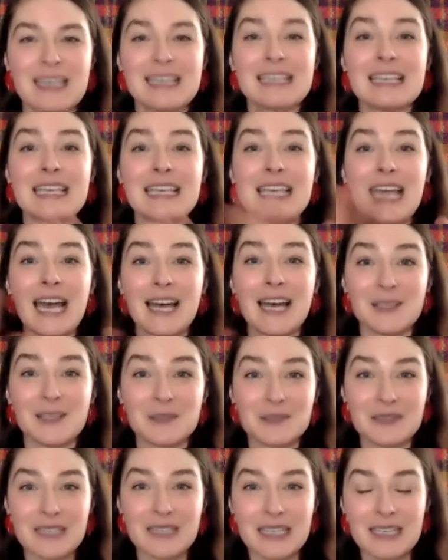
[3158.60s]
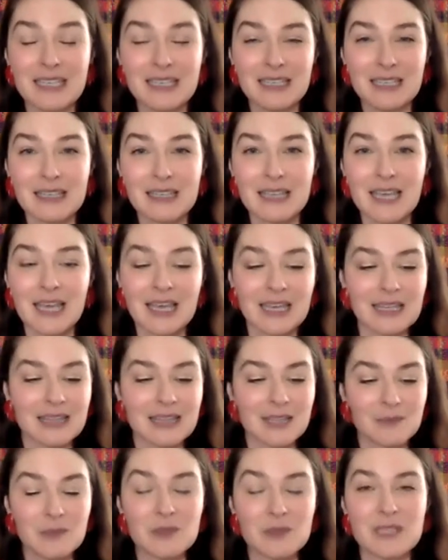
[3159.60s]
gallery that
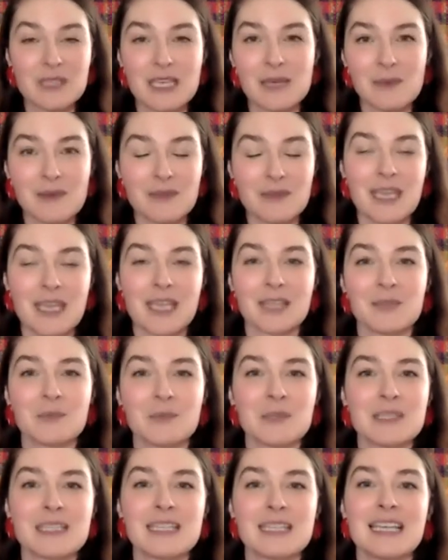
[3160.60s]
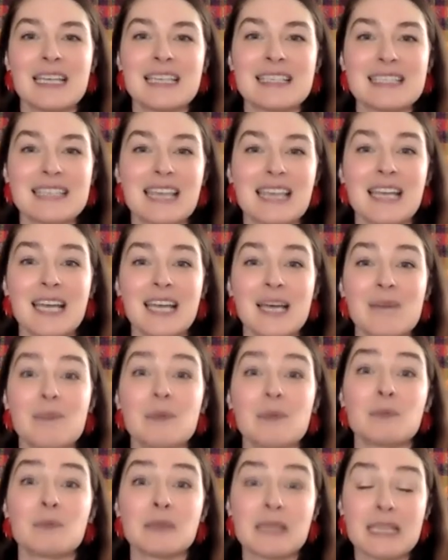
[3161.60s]
the Museum of the Anthropocene has set up,
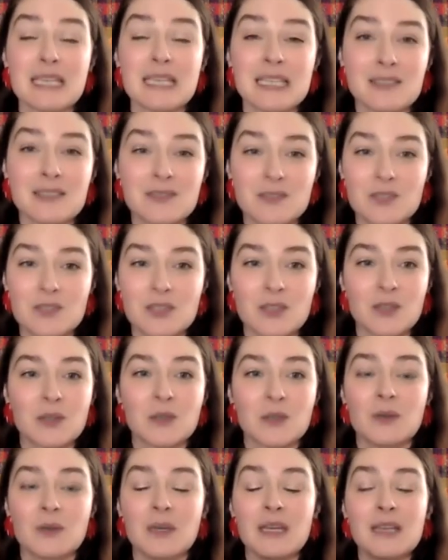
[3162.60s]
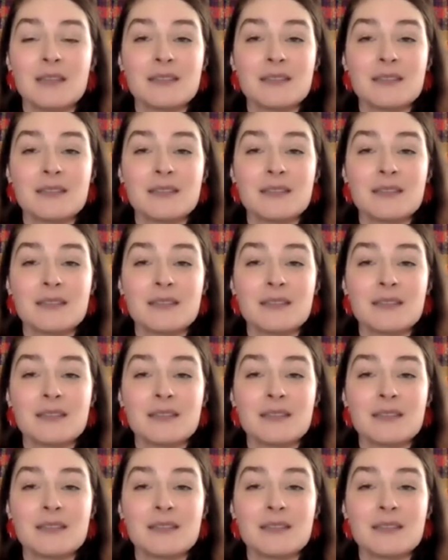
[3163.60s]
please do.